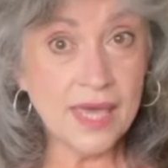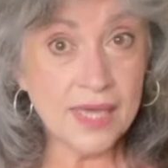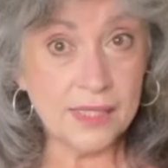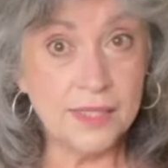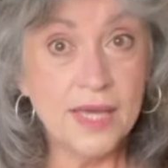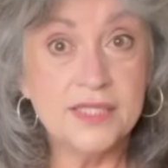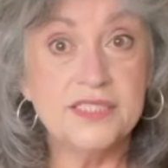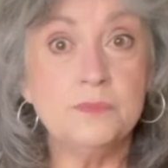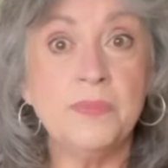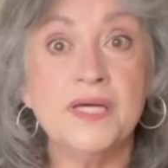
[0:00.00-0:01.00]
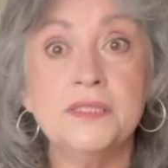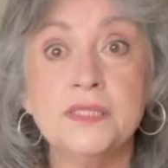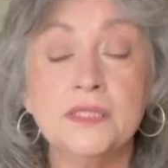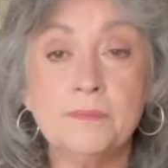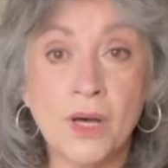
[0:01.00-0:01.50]
8
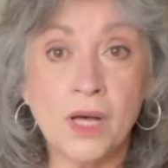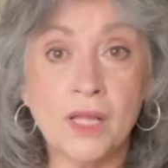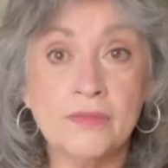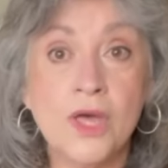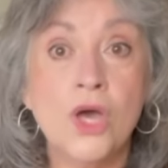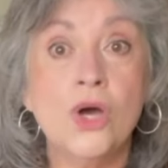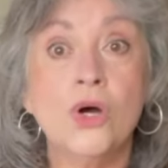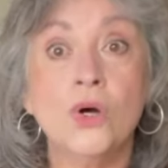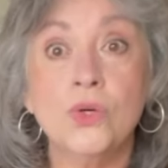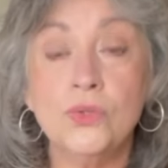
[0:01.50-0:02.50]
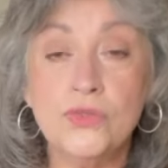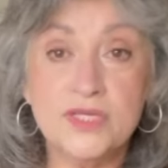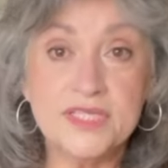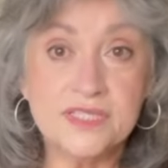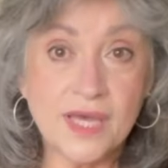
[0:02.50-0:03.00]
depending upon who the
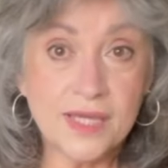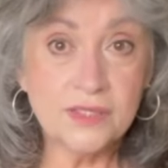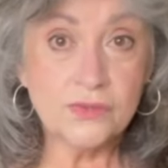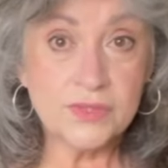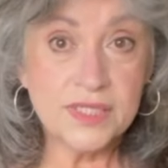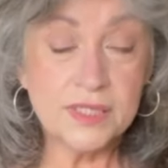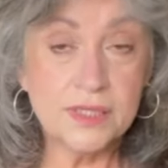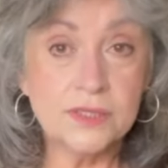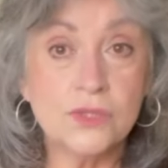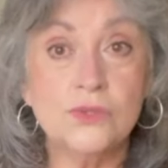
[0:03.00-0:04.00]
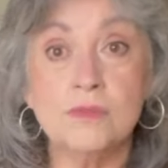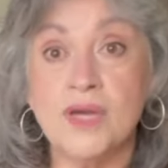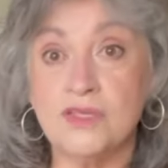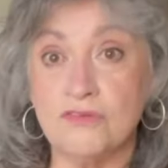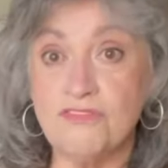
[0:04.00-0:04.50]
designer is, who the
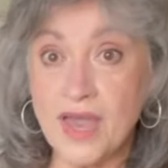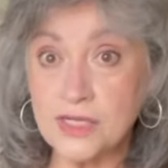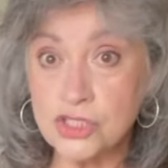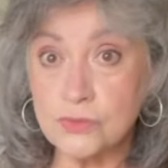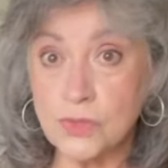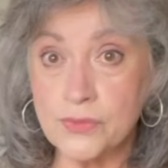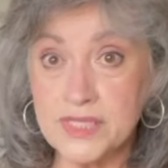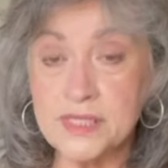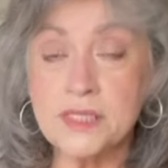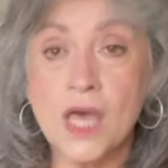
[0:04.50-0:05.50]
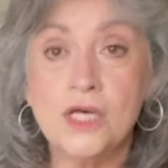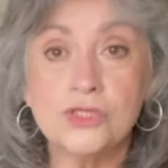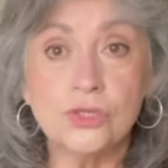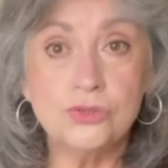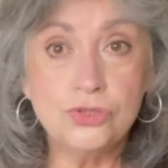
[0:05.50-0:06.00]
manufacturer is.
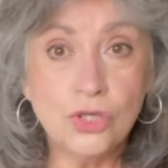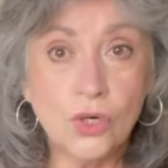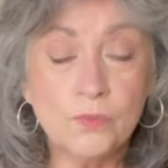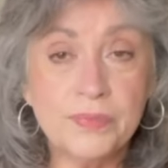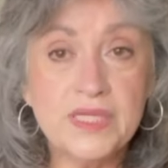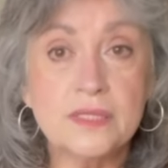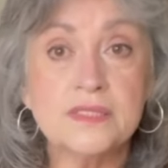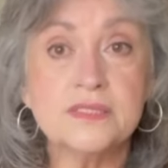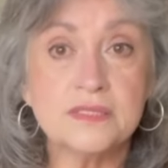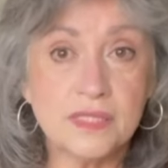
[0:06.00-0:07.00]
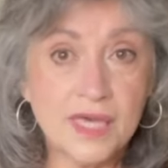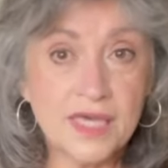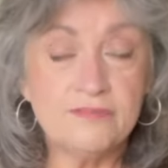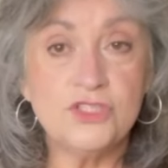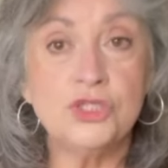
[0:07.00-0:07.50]
So don't be a
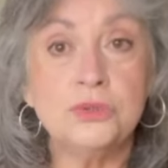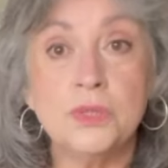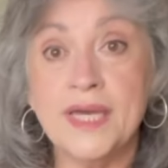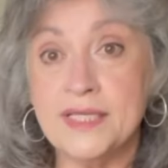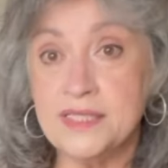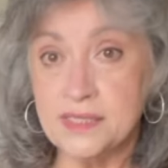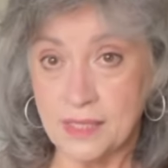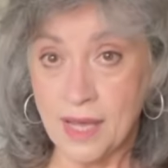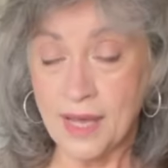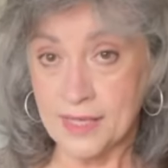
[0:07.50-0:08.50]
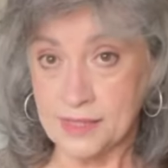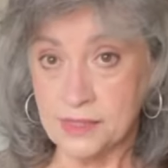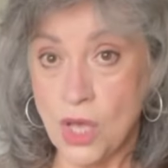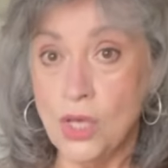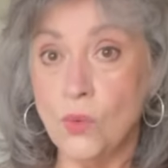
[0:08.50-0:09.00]
slave to a size.
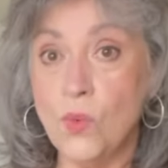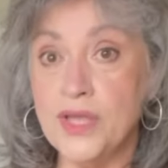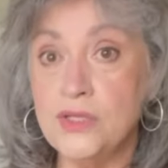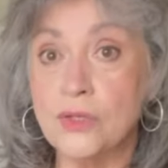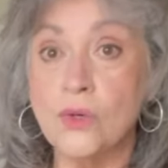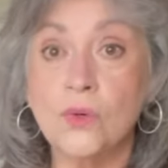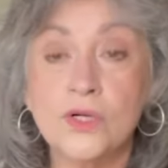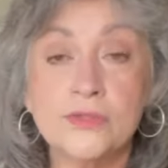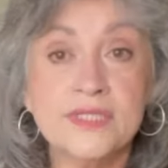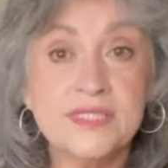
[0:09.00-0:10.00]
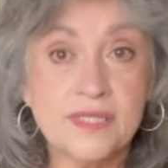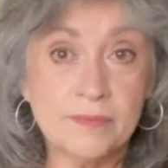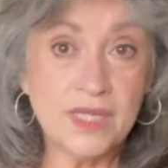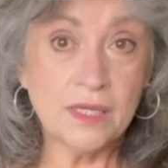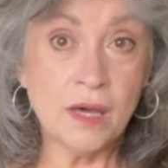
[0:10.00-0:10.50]
When you're ordering
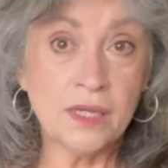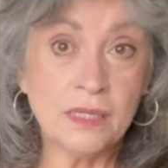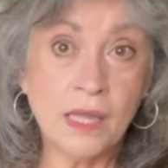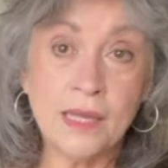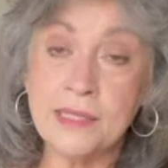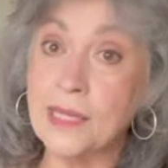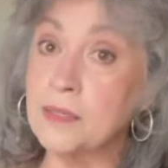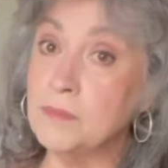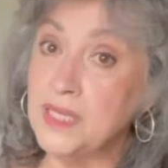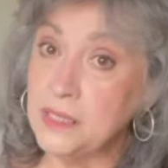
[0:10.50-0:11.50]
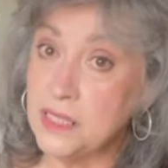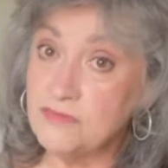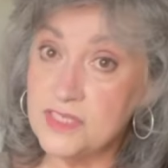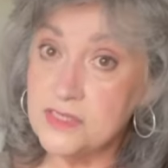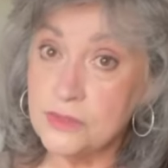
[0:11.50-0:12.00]
something online, like many of
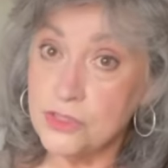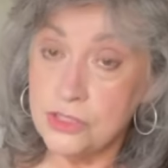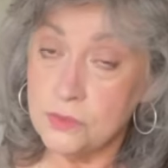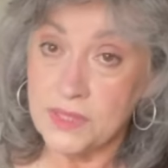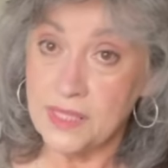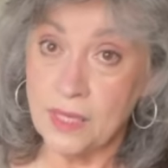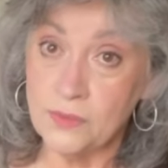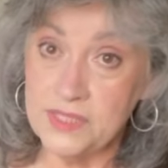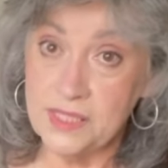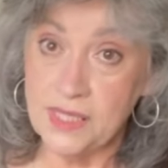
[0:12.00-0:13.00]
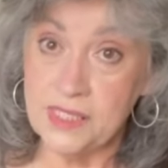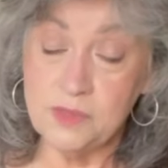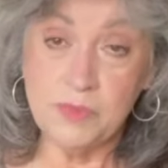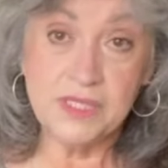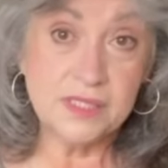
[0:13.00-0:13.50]
us are doing nowadays,
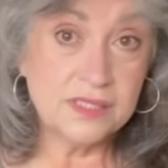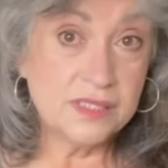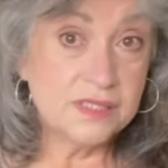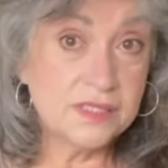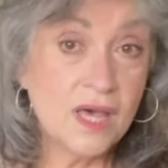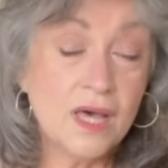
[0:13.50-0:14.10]
because it's